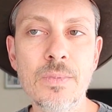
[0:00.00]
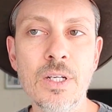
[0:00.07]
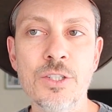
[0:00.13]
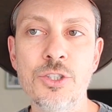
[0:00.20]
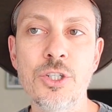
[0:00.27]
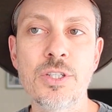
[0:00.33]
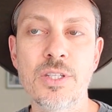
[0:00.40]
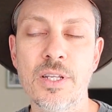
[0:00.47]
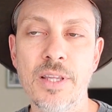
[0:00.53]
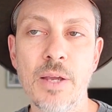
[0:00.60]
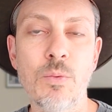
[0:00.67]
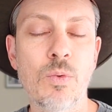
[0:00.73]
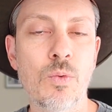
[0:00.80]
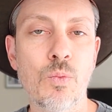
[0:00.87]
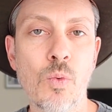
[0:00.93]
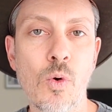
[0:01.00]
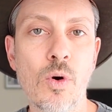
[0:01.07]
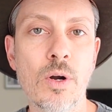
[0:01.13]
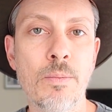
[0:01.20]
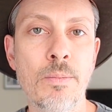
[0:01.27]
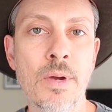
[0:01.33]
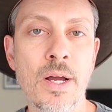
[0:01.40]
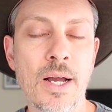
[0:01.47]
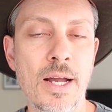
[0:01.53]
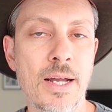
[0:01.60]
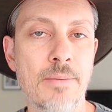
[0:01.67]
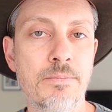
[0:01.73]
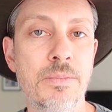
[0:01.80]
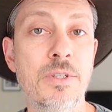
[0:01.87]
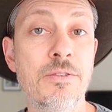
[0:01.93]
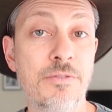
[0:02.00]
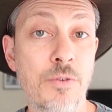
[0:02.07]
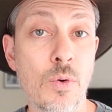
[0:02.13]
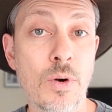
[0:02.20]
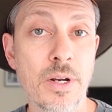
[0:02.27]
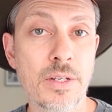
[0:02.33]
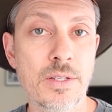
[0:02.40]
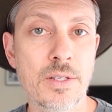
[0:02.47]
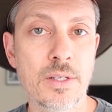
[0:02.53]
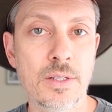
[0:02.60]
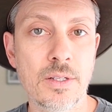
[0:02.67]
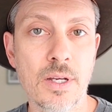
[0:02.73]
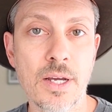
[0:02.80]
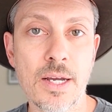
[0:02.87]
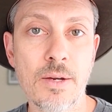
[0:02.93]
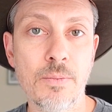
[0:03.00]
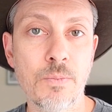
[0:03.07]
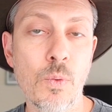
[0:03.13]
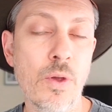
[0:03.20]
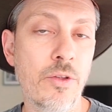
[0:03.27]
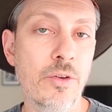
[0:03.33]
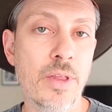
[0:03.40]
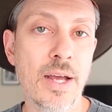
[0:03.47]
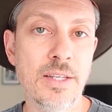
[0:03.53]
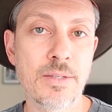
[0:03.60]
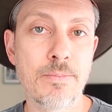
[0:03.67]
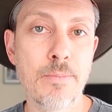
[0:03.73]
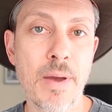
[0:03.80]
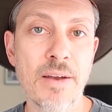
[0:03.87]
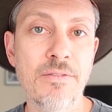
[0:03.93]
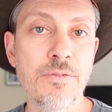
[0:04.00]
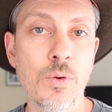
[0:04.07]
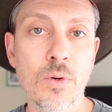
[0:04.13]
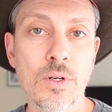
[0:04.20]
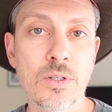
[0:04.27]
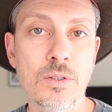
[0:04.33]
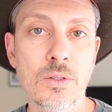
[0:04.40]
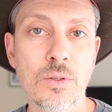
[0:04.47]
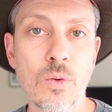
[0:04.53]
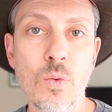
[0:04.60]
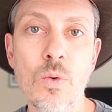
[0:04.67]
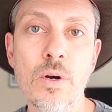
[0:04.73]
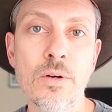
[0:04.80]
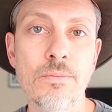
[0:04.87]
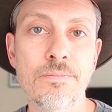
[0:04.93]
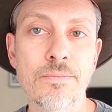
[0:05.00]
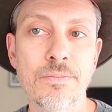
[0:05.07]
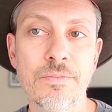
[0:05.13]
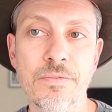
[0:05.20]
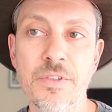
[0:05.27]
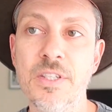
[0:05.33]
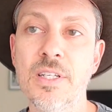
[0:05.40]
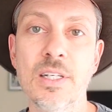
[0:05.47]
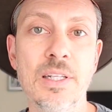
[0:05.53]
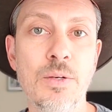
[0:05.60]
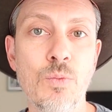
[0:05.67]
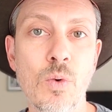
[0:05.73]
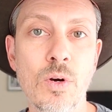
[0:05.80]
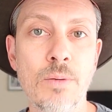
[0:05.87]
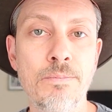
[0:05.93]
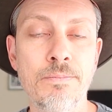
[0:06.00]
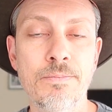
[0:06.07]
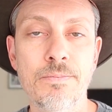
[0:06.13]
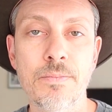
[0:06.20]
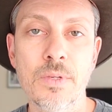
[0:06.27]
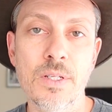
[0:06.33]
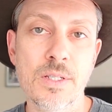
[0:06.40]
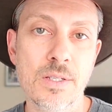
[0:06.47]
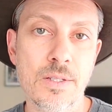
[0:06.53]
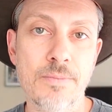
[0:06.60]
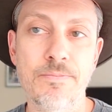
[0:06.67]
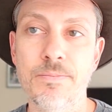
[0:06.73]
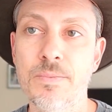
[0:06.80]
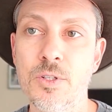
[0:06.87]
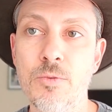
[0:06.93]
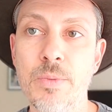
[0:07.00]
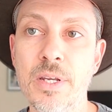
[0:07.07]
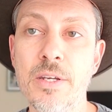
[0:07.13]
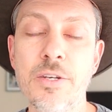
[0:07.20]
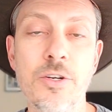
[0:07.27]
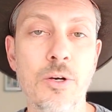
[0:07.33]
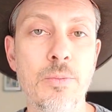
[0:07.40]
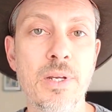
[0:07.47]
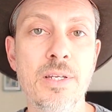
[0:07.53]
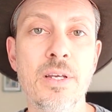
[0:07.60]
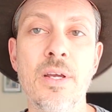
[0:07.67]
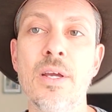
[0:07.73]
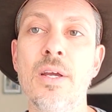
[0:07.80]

just that they were warm to Forrest. Whether that's metaphorical or physically warm is to be determined,